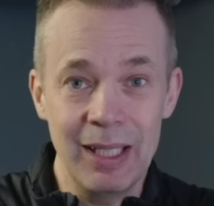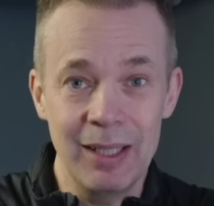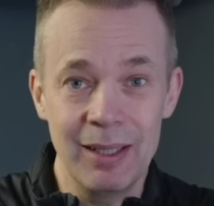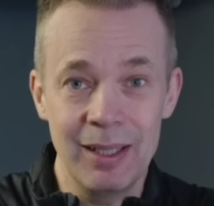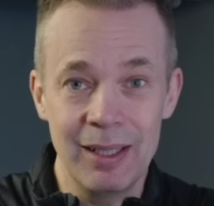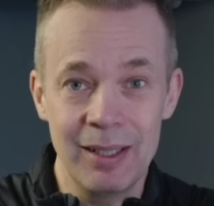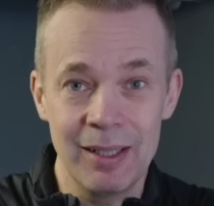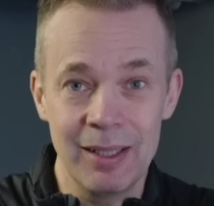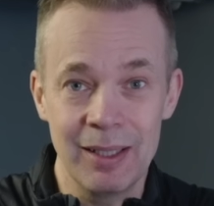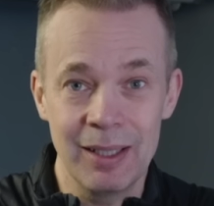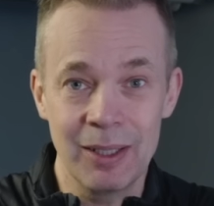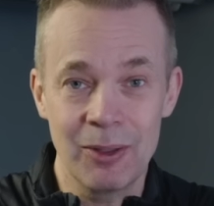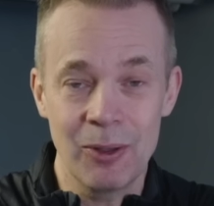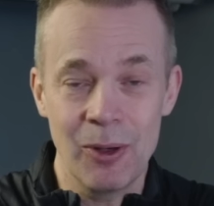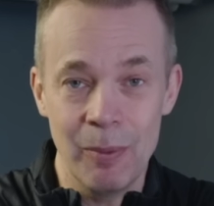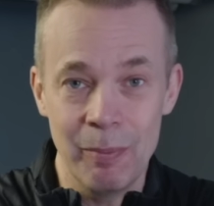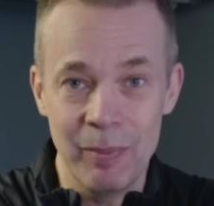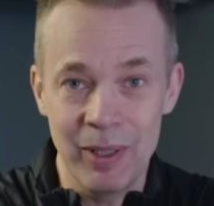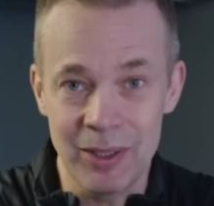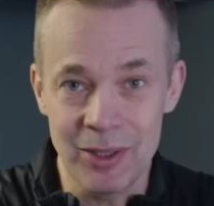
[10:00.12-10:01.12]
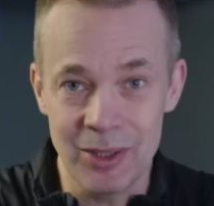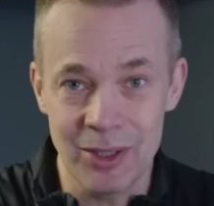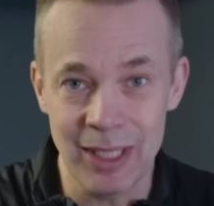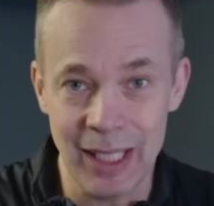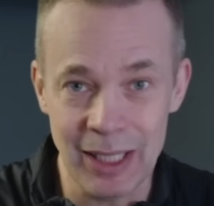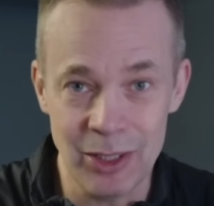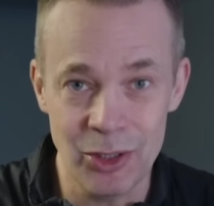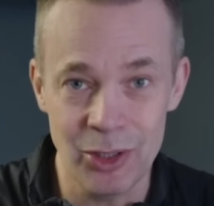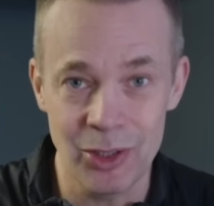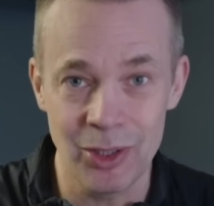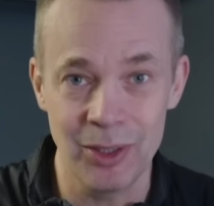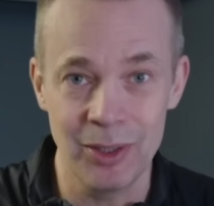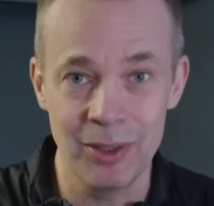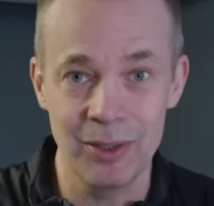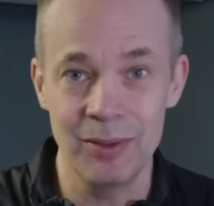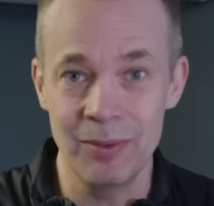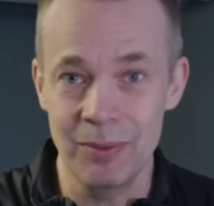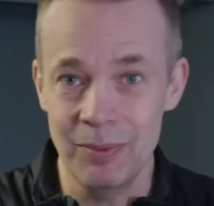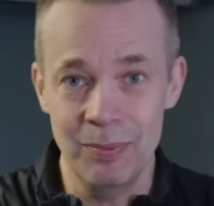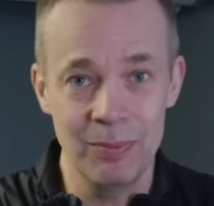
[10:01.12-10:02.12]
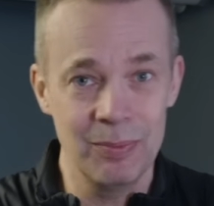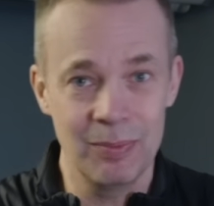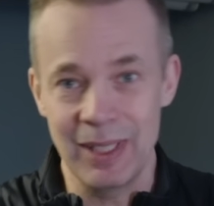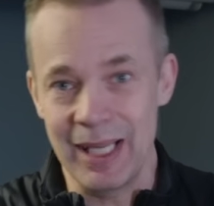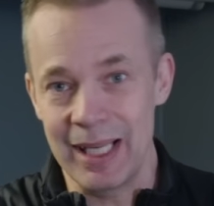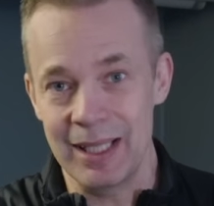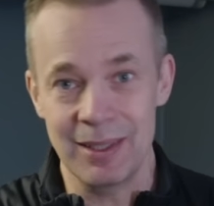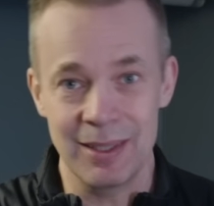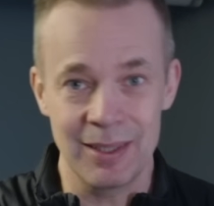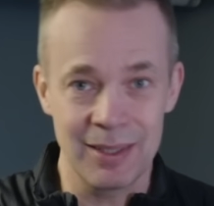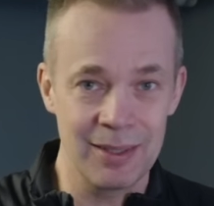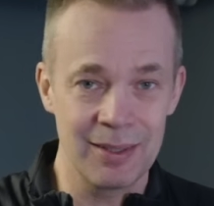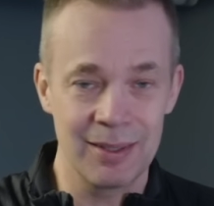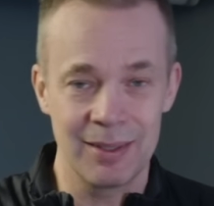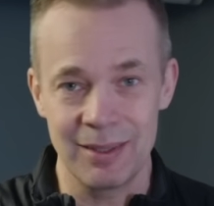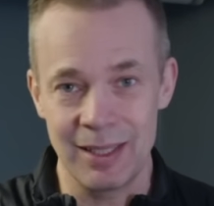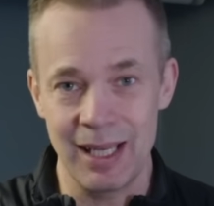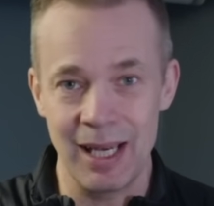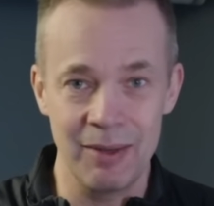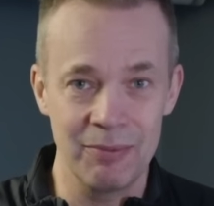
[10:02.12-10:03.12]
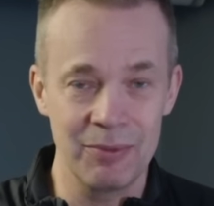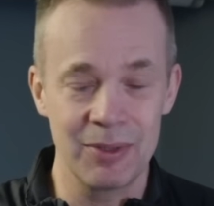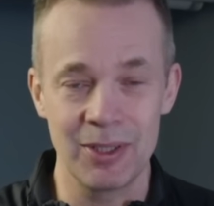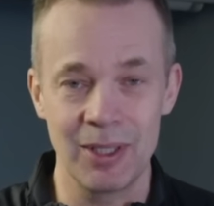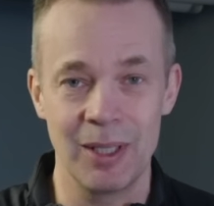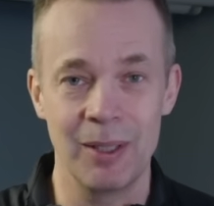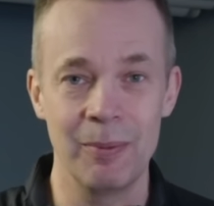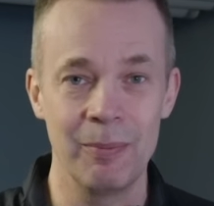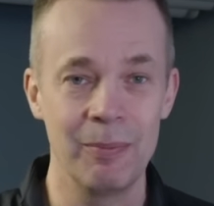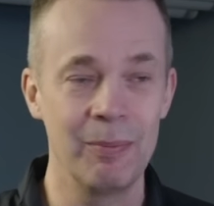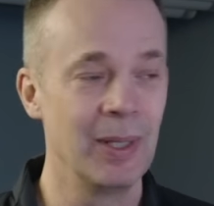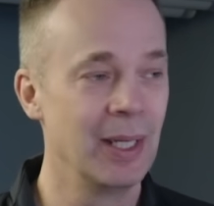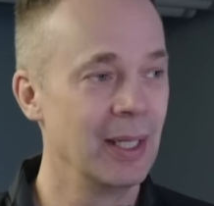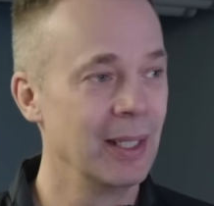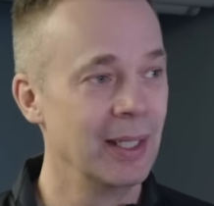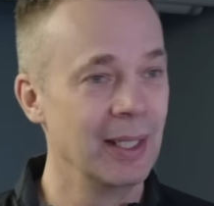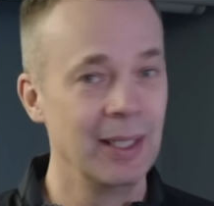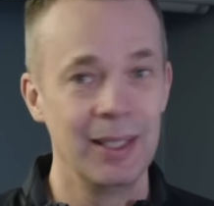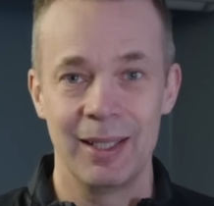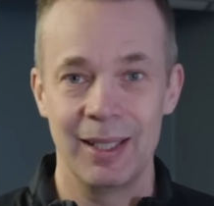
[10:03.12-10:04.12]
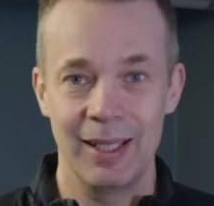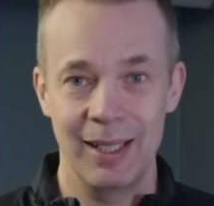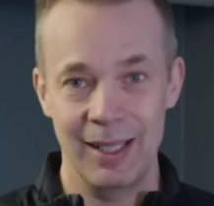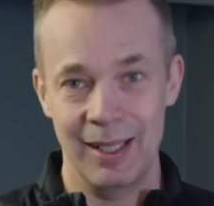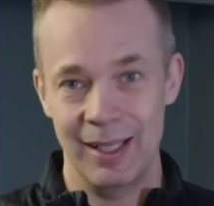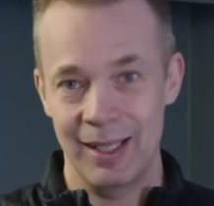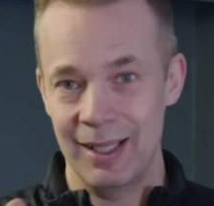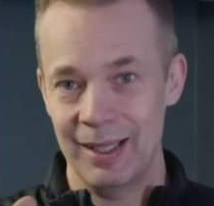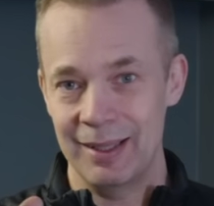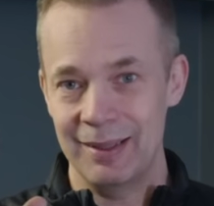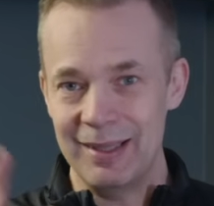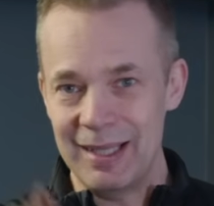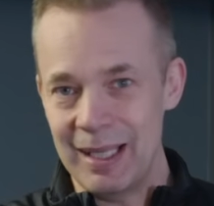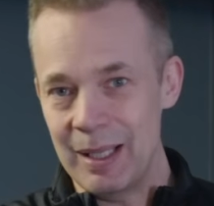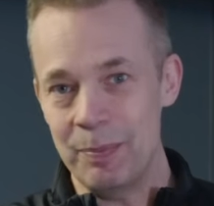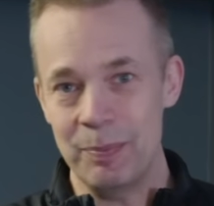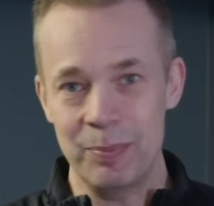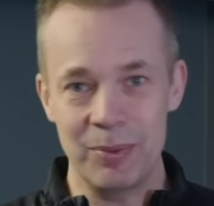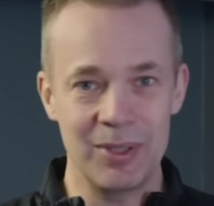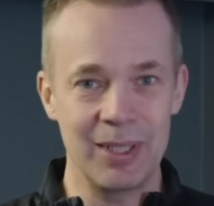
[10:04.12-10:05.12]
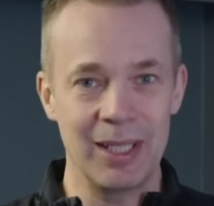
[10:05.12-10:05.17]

in the comment section. Let's have some tips